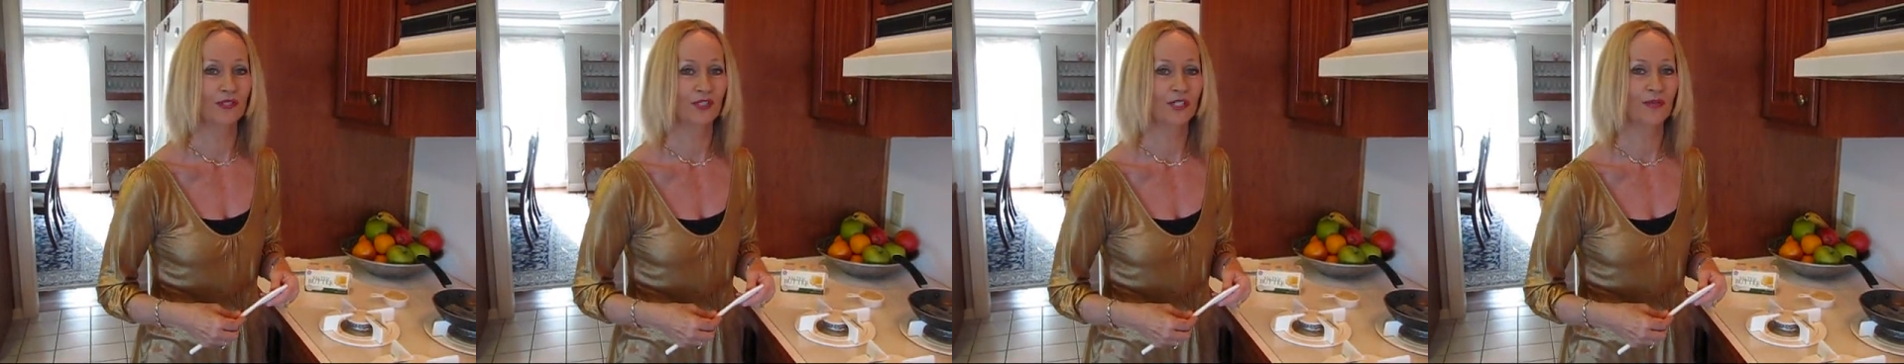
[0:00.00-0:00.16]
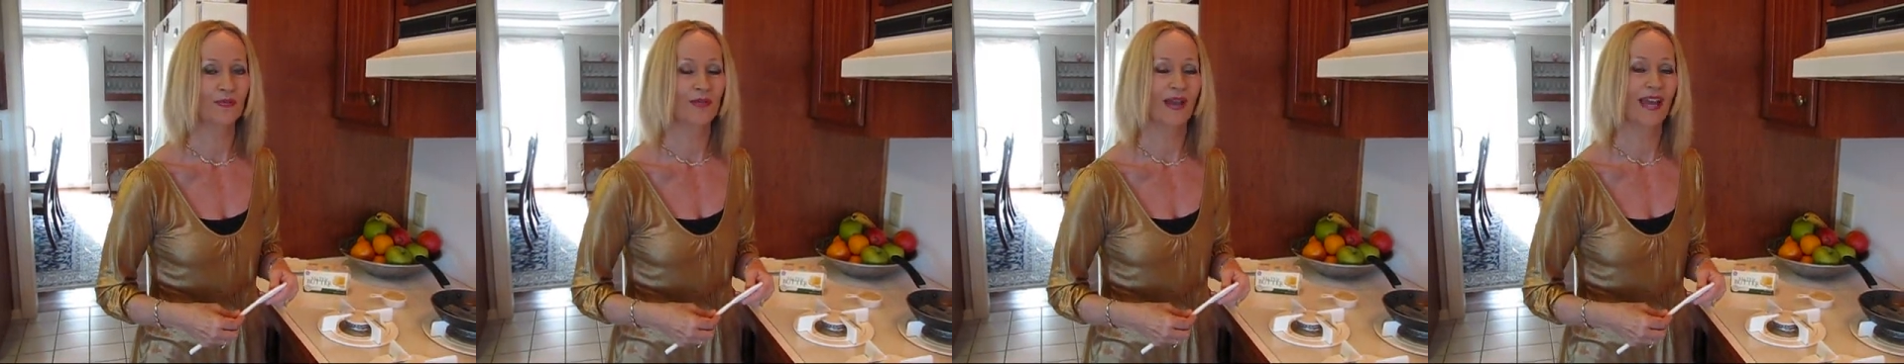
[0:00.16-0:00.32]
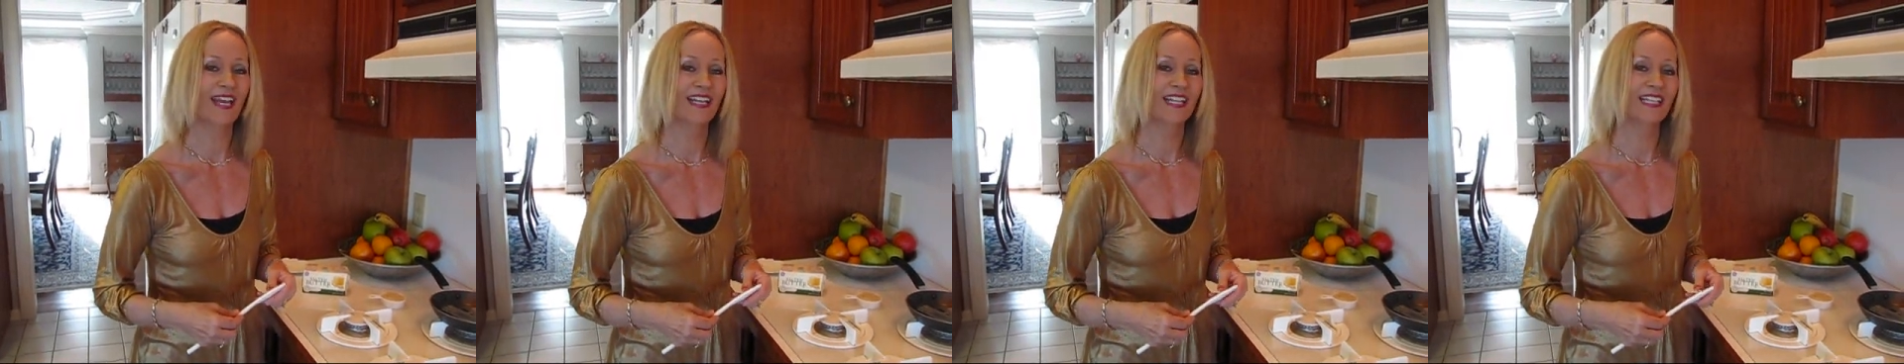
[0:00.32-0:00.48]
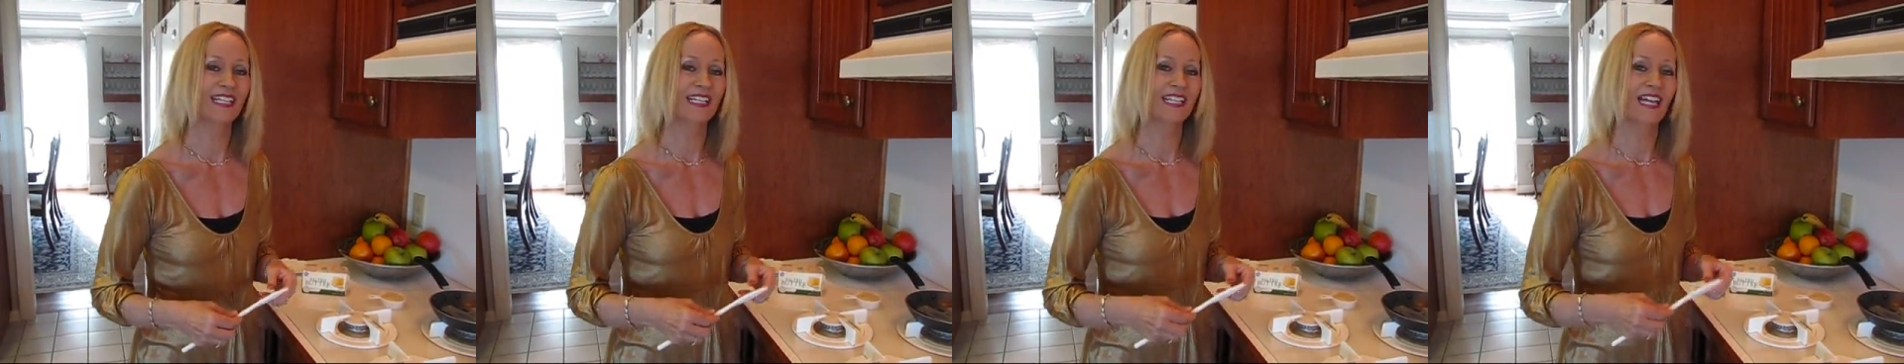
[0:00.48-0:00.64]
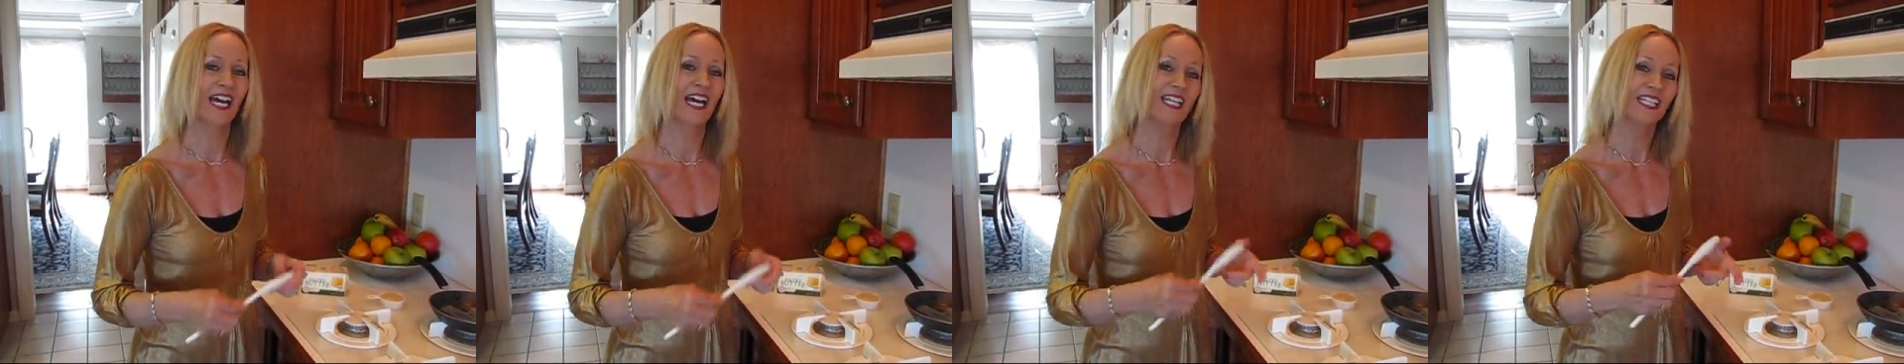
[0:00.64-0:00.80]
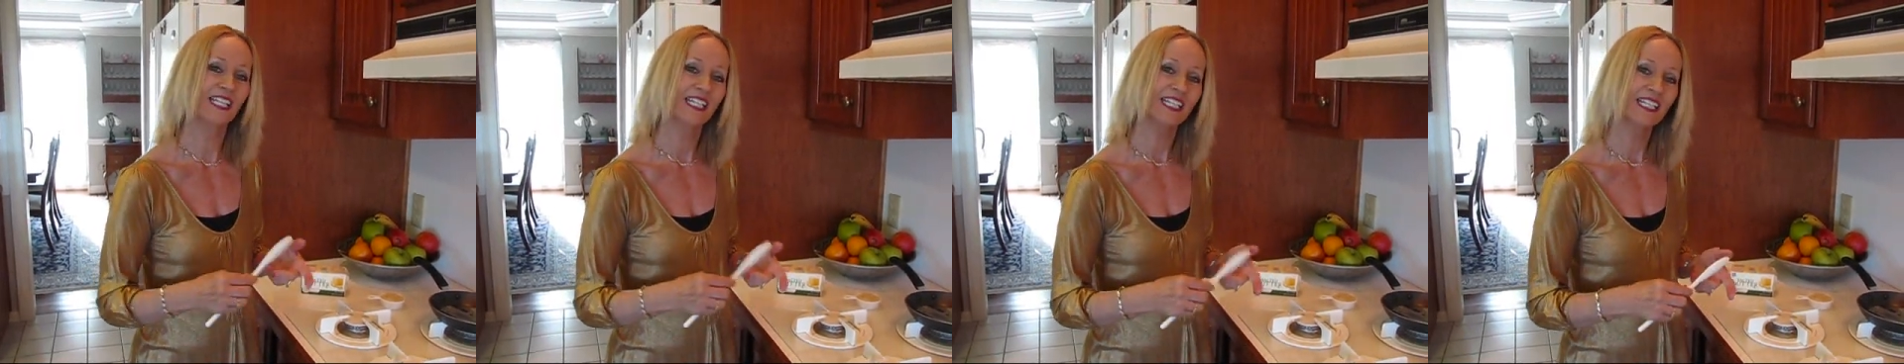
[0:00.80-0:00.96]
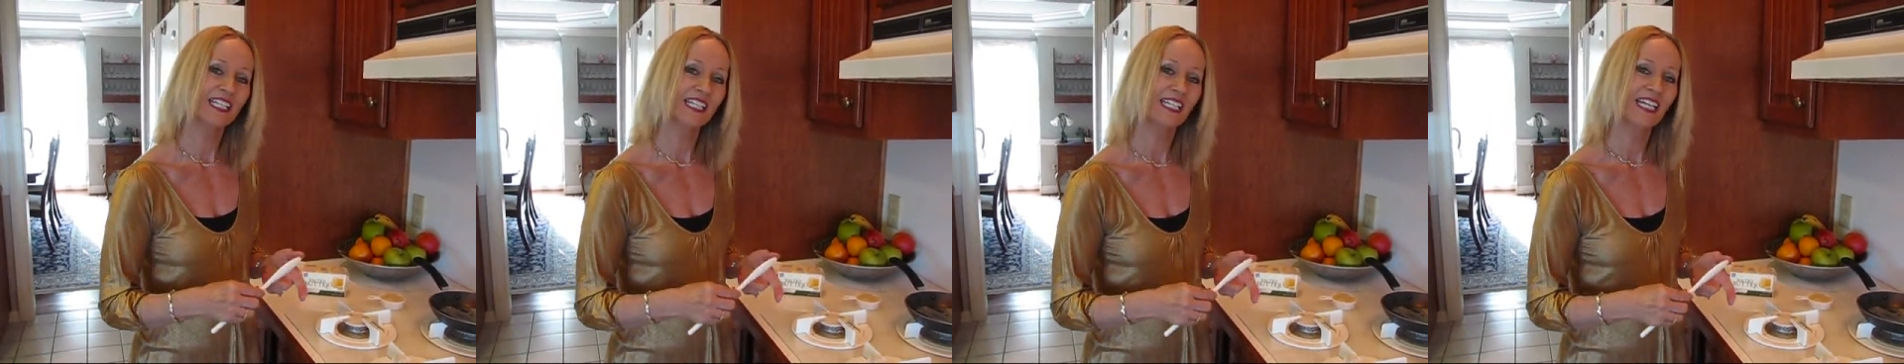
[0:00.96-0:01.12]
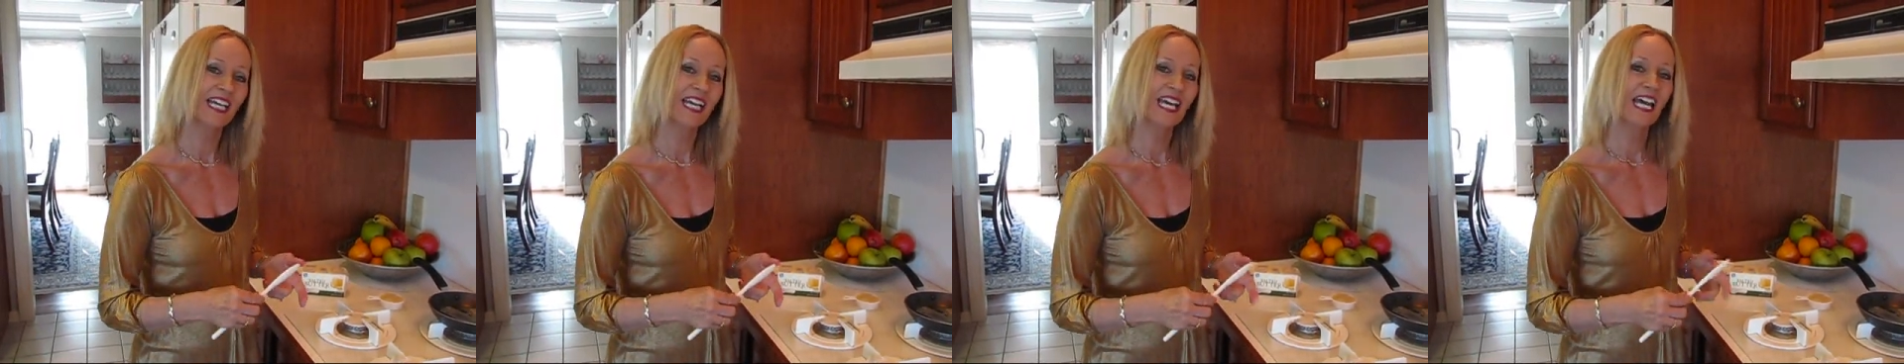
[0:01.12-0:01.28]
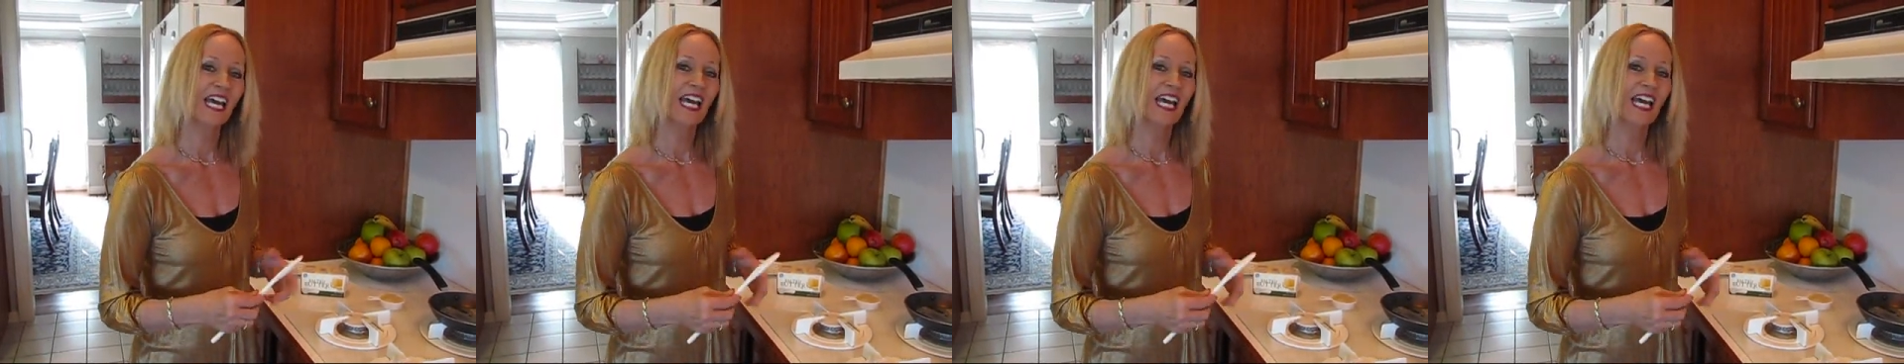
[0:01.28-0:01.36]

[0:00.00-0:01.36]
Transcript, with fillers: So I'm adding onion